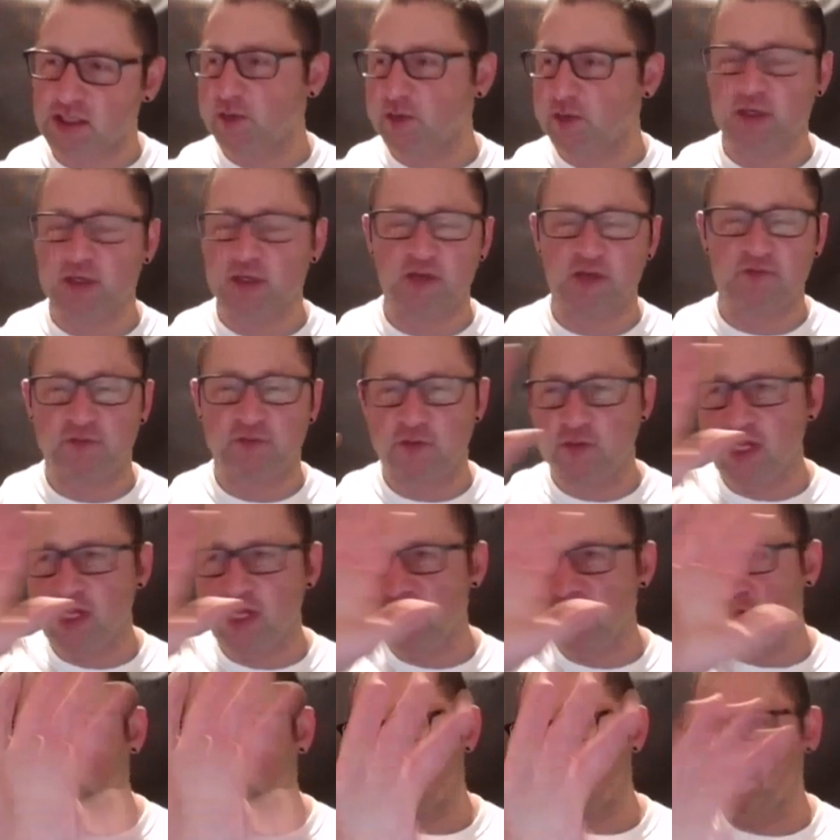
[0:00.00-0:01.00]
I'm looking for
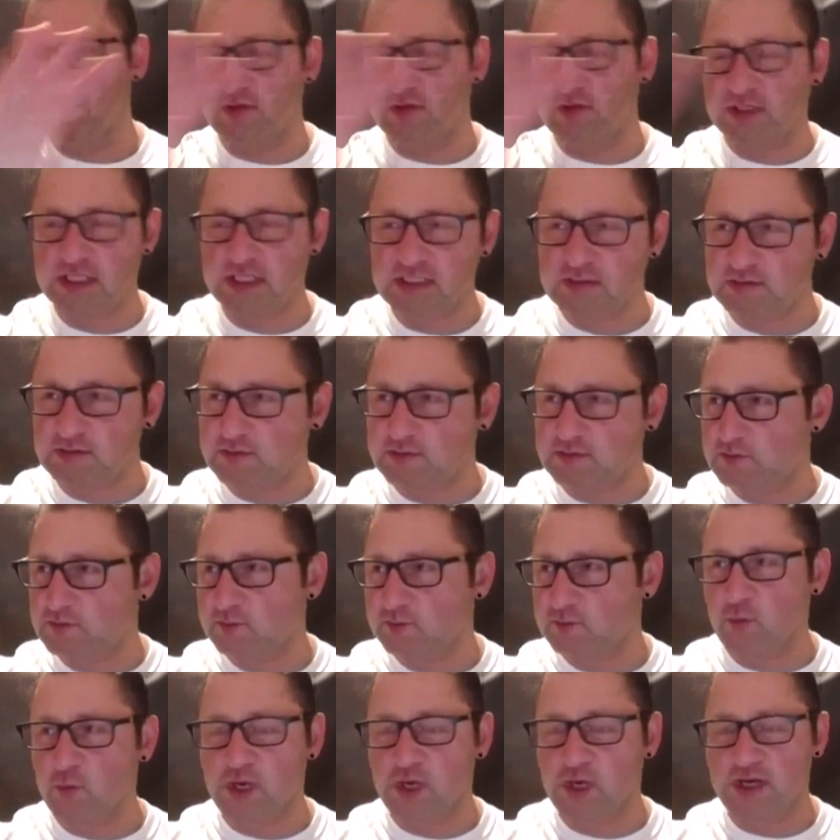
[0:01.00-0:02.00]
make sure they have at least
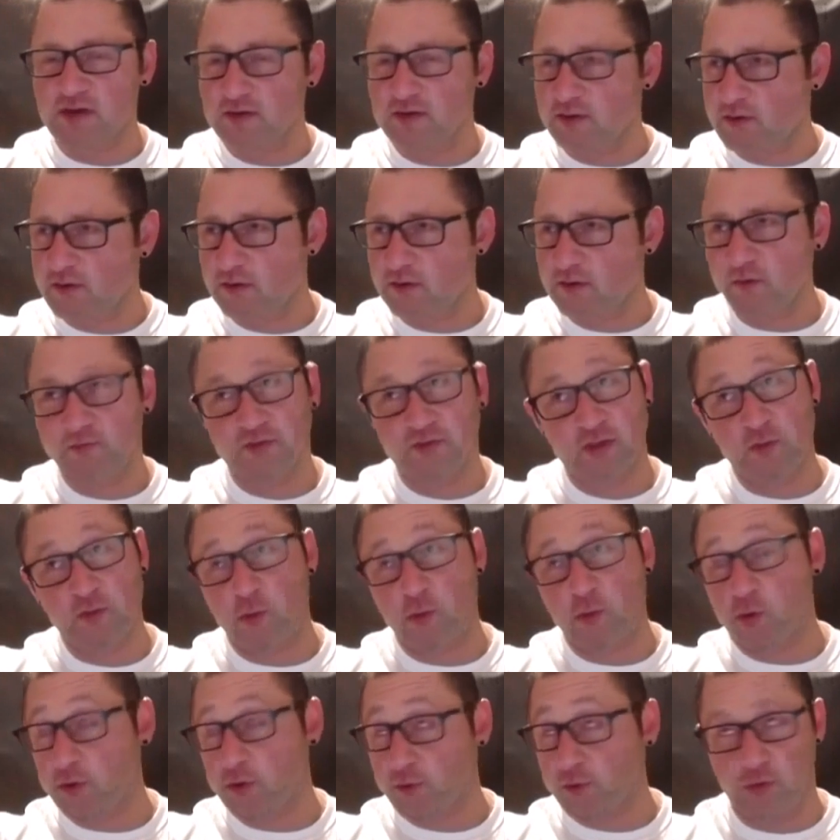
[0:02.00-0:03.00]
one, hopefully
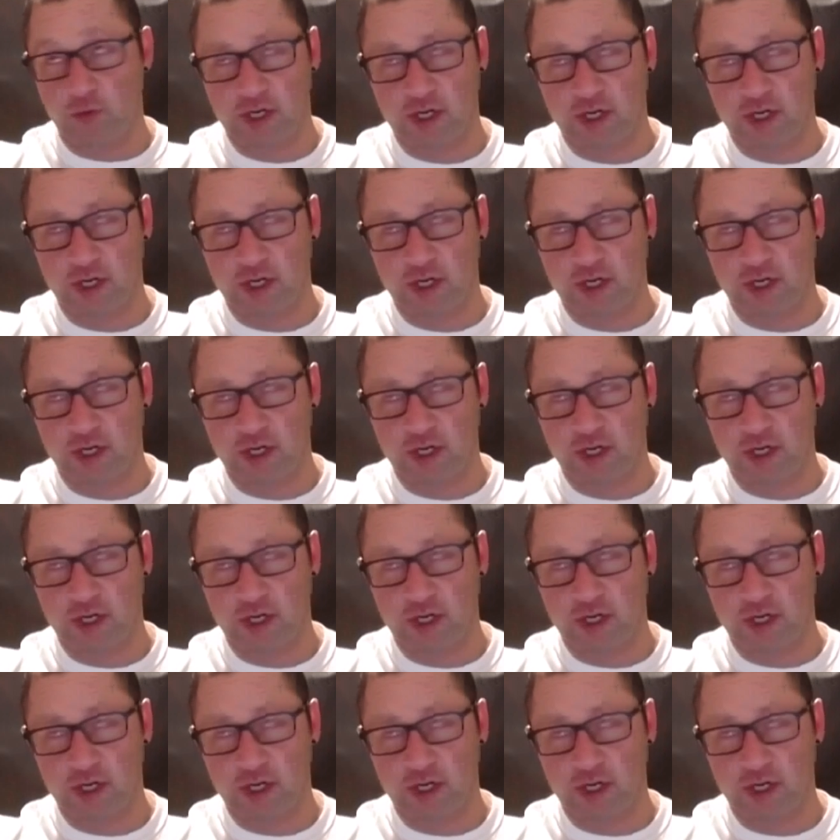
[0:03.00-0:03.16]
more than one